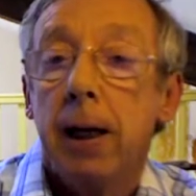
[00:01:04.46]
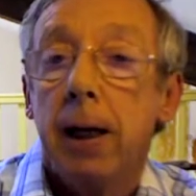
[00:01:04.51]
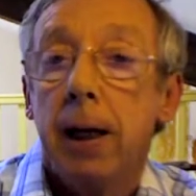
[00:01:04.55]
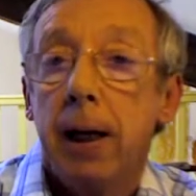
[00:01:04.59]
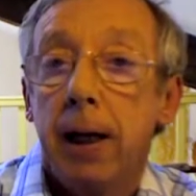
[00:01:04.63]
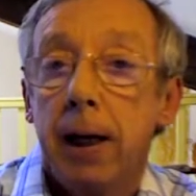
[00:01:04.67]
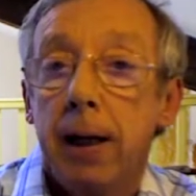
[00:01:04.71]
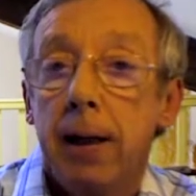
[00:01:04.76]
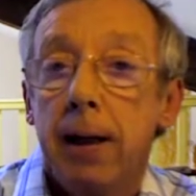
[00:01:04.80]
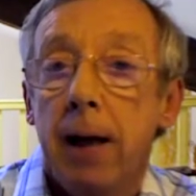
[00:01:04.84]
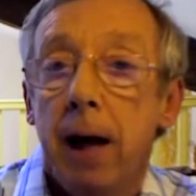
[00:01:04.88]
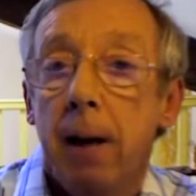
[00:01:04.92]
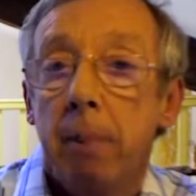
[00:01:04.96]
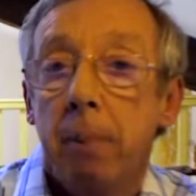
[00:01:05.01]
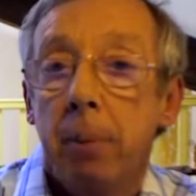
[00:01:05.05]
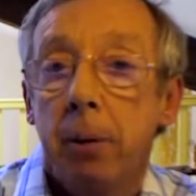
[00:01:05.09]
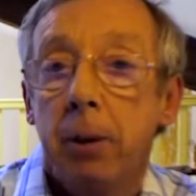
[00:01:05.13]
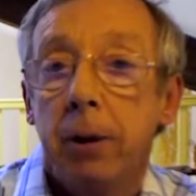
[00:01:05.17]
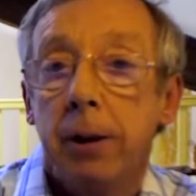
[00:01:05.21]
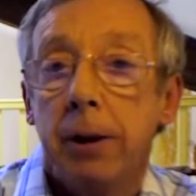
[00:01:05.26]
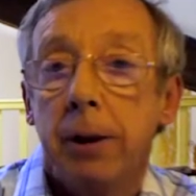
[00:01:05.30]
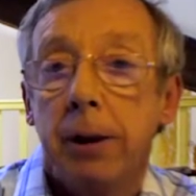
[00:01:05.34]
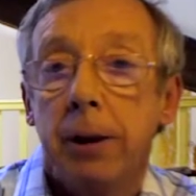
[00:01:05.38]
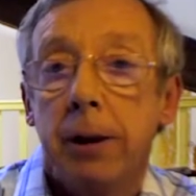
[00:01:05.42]
in that
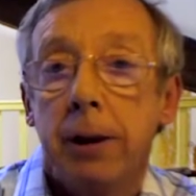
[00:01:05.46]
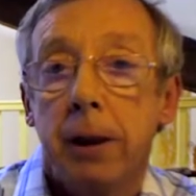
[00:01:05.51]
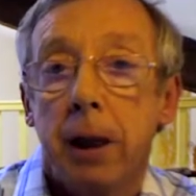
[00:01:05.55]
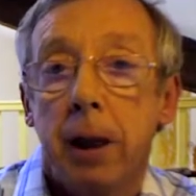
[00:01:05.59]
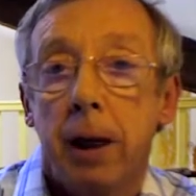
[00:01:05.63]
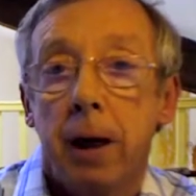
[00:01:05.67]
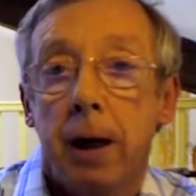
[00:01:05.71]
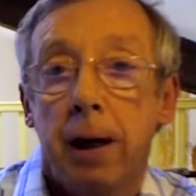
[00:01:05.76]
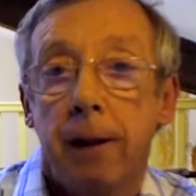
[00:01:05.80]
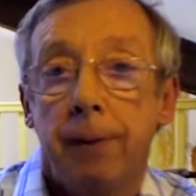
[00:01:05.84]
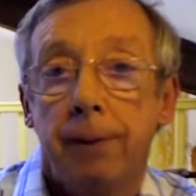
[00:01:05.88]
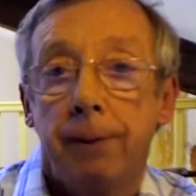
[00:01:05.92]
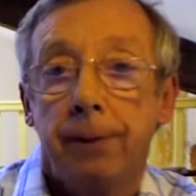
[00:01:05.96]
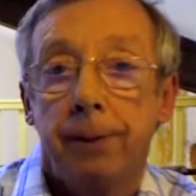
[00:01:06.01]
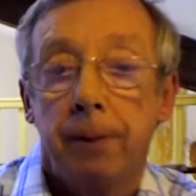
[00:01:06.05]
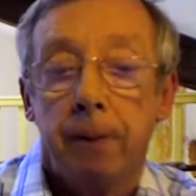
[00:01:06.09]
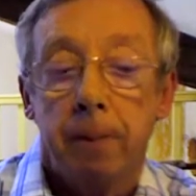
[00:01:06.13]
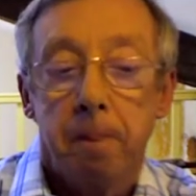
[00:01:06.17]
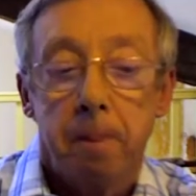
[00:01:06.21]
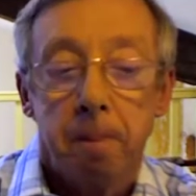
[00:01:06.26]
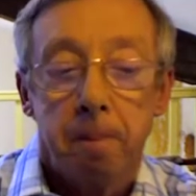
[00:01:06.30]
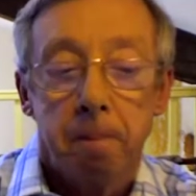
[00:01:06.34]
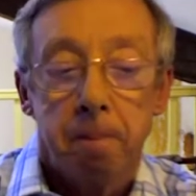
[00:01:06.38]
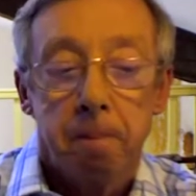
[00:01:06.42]
person's life.
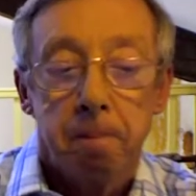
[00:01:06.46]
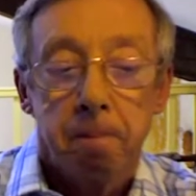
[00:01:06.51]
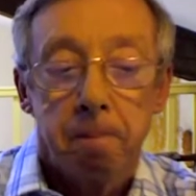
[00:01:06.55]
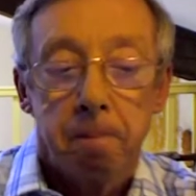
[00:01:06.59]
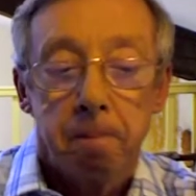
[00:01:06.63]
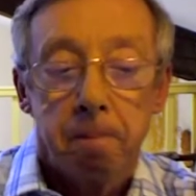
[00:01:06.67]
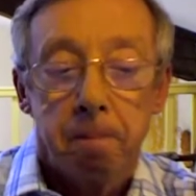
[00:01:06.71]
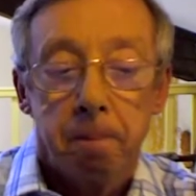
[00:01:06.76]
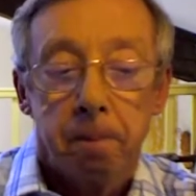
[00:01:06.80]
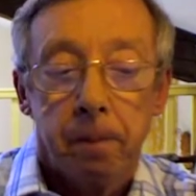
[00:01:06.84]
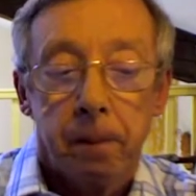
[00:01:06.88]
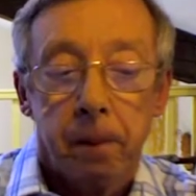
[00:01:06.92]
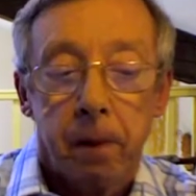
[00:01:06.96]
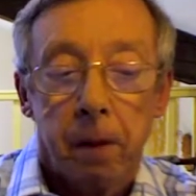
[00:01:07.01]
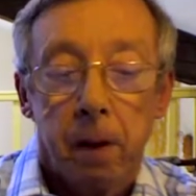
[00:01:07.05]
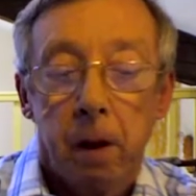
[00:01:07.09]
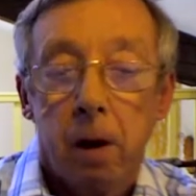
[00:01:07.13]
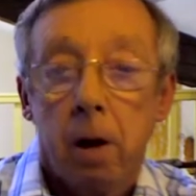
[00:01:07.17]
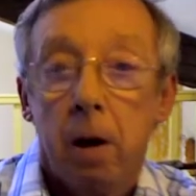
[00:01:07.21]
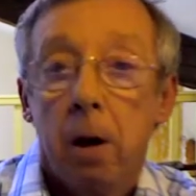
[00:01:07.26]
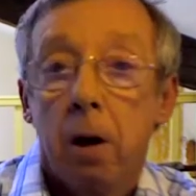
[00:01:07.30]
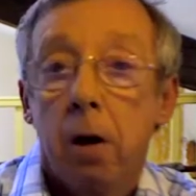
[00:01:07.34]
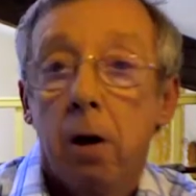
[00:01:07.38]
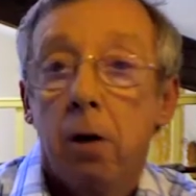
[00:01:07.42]

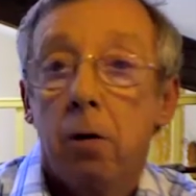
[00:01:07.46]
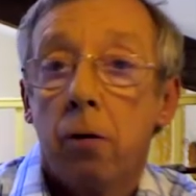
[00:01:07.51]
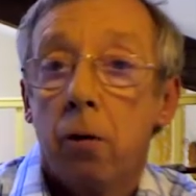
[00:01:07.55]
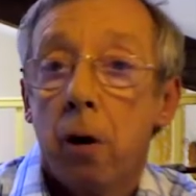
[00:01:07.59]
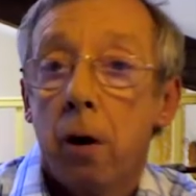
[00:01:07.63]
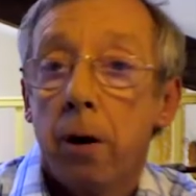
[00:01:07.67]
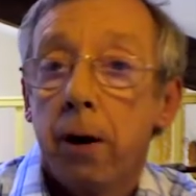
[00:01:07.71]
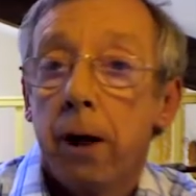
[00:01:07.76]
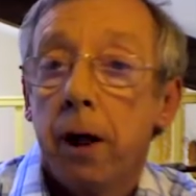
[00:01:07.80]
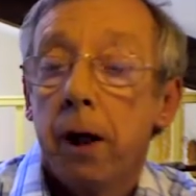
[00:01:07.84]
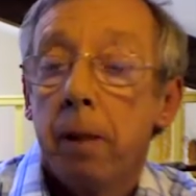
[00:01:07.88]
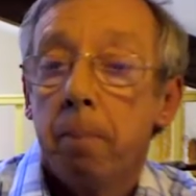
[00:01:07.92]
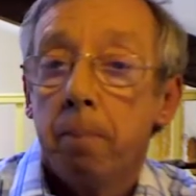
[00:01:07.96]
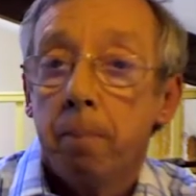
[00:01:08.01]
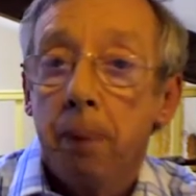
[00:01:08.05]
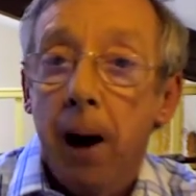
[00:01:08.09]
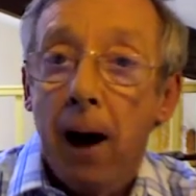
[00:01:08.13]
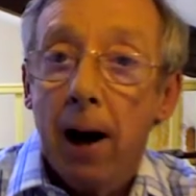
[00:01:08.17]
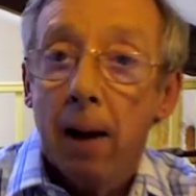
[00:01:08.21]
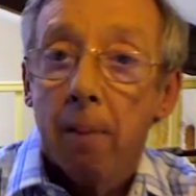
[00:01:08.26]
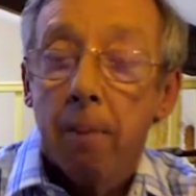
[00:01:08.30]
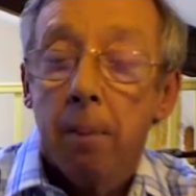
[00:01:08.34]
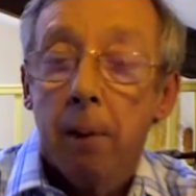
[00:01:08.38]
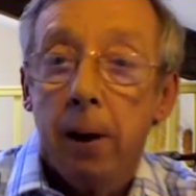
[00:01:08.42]
Chronic
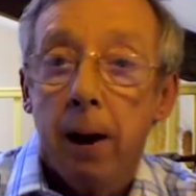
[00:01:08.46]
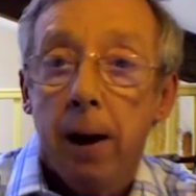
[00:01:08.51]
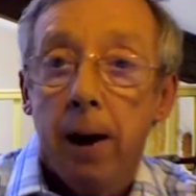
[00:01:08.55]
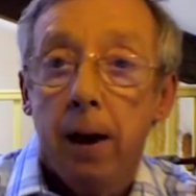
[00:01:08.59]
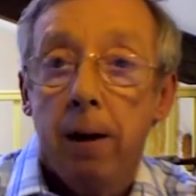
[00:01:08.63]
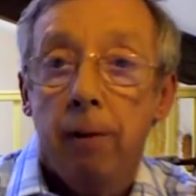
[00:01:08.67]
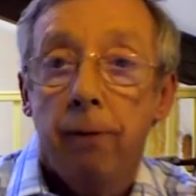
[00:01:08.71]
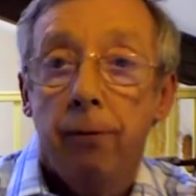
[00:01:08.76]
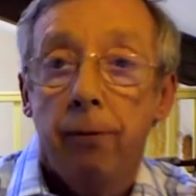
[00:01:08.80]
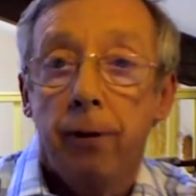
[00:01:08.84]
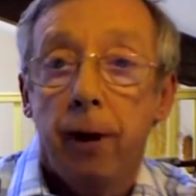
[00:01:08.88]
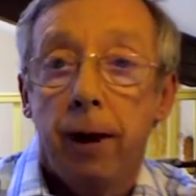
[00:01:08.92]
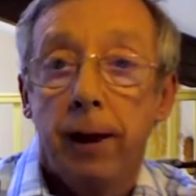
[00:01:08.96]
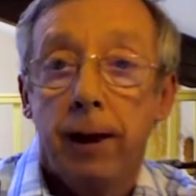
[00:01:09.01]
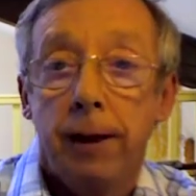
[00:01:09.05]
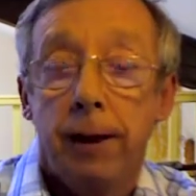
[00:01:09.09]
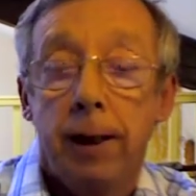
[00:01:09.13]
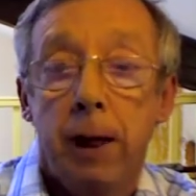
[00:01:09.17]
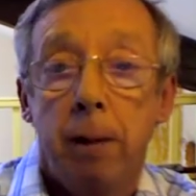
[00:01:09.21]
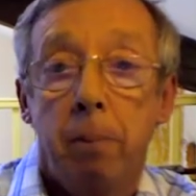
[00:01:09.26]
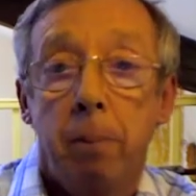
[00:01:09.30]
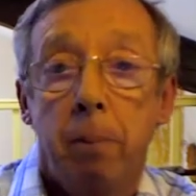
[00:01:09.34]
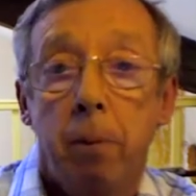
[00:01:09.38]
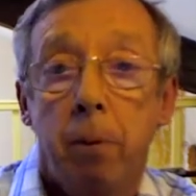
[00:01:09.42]
back pain, for
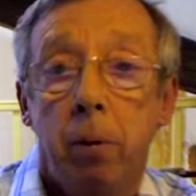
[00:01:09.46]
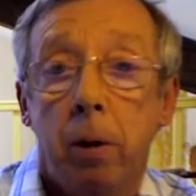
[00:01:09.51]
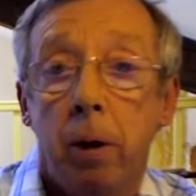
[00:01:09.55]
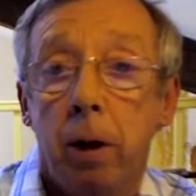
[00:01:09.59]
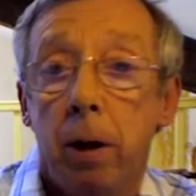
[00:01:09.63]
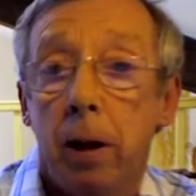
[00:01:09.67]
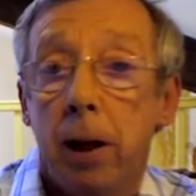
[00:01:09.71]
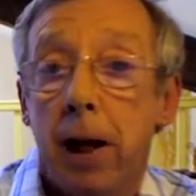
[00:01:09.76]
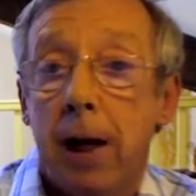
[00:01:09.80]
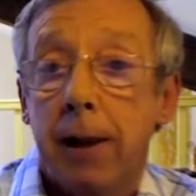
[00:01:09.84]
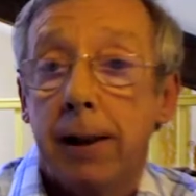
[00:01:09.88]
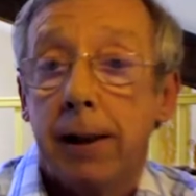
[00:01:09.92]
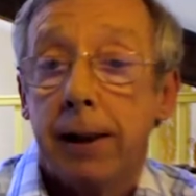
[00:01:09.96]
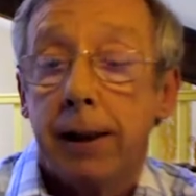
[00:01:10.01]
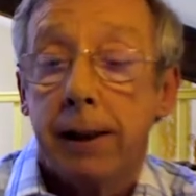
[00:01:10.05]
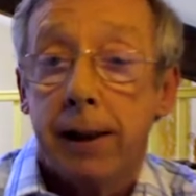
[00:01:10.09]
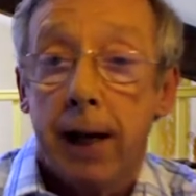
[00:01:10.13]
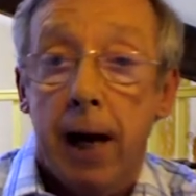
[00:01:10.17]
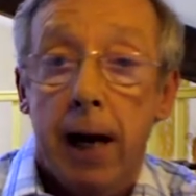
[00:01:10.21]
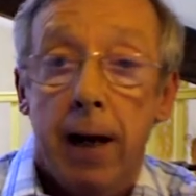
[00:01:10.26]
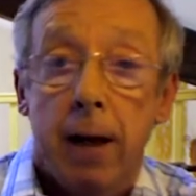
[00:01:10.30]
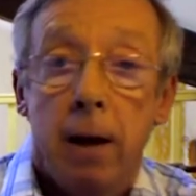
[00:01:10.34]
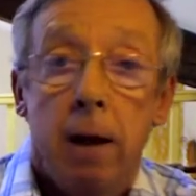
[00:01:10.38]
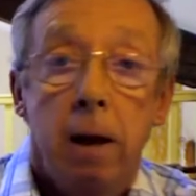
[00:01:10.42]
example, can last
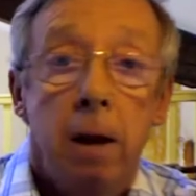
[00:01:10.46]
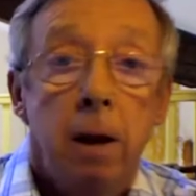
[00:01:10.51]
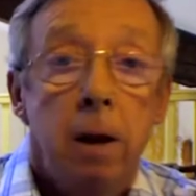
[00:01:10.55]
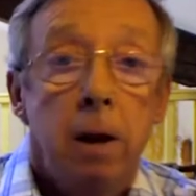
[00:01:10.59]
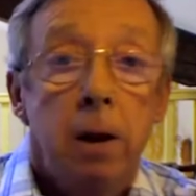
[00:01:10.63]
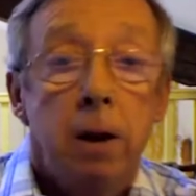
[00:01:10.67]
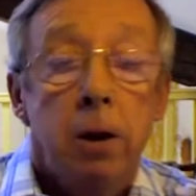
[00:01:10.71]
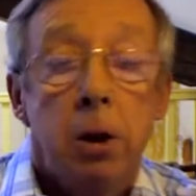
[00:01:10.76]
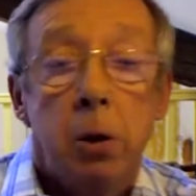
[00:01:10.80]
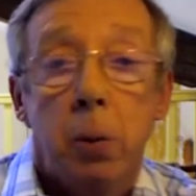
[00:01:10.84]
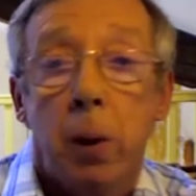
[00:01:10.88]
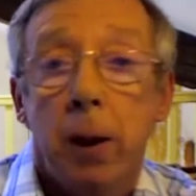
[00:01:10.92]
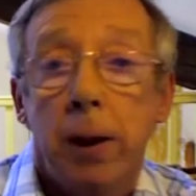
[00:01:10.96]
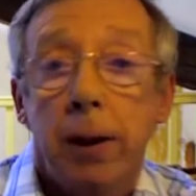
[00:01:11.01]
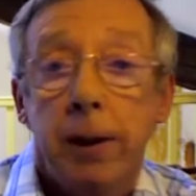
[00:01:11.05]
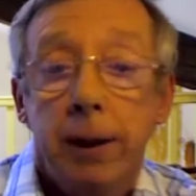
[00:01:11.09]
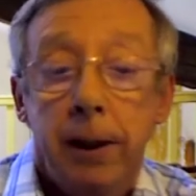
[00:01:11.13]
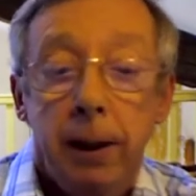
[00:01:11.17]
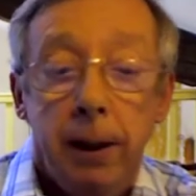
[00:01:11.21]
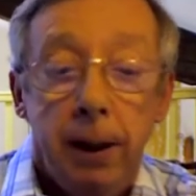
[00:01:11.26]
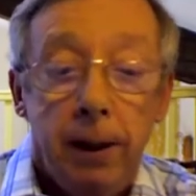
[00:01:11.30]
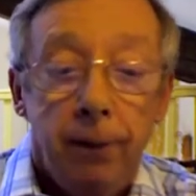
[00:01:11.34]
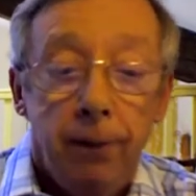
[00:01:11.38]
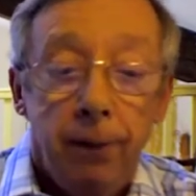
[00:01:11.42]
10,
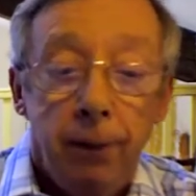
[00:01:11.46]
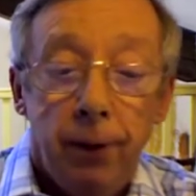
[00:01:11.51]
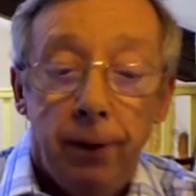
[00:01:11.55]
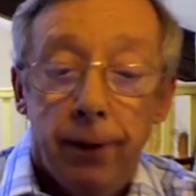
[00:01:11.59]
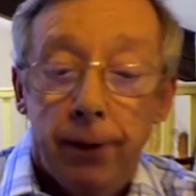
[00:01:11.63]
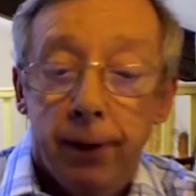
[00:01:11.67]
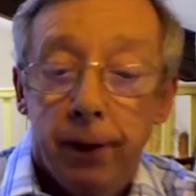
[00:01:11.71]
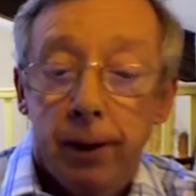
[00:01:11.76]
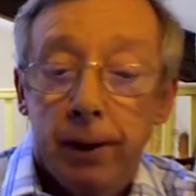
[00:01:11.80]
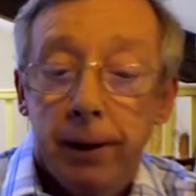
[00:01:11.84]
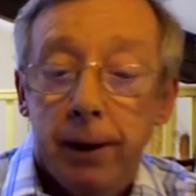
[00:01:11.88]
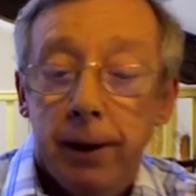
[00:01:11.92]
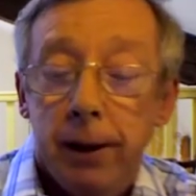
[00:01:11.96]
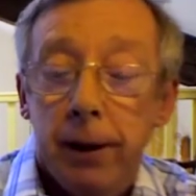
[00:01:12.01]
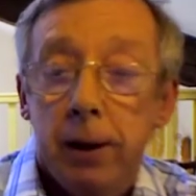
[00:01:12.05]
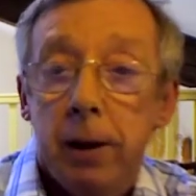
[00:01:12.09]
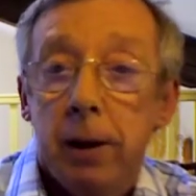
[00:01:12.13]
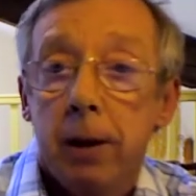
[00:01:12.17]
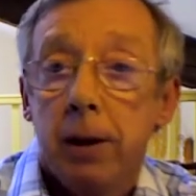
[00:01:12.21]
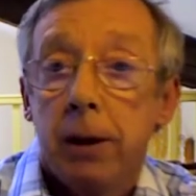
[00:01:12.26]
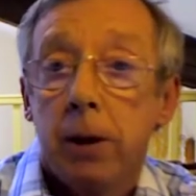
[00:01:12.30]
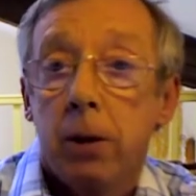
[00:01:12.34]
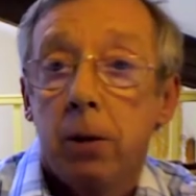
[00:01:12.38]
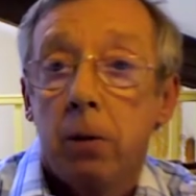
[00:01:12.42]
20, even 30
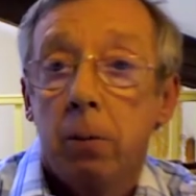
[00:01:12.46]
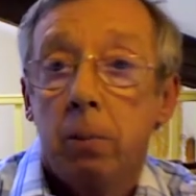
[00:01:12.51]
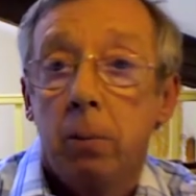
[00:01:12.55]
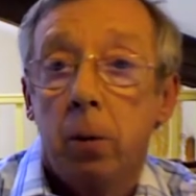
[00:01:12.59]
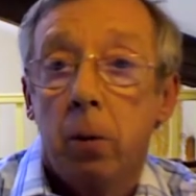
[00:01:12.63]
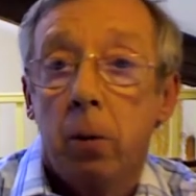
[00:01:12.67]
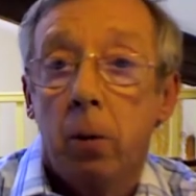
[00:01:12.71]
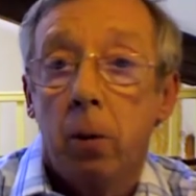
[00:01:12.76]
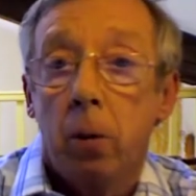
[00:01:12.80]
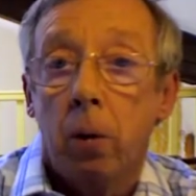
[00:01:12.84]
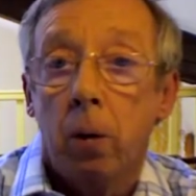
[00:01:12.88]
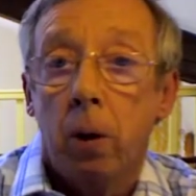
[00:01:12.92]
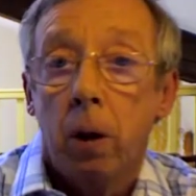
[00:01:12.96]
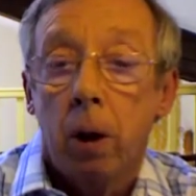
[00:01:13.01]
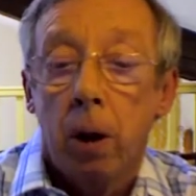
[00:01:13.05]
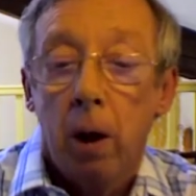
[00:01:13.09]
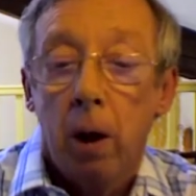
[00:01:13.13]
years or more,